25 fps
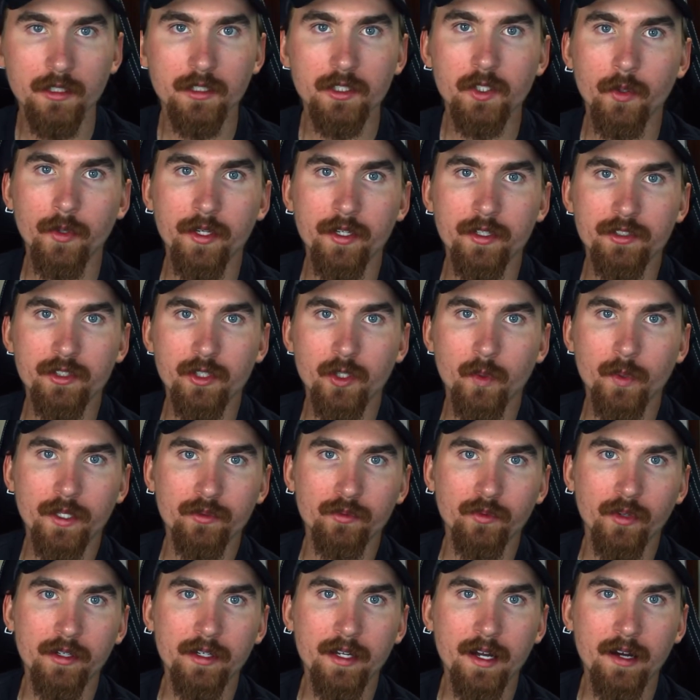So here's a quick
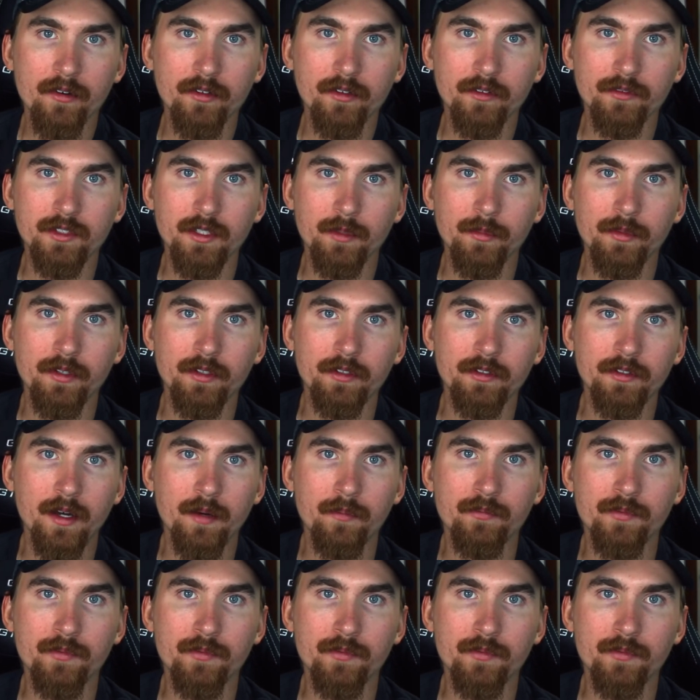rundown of some of the top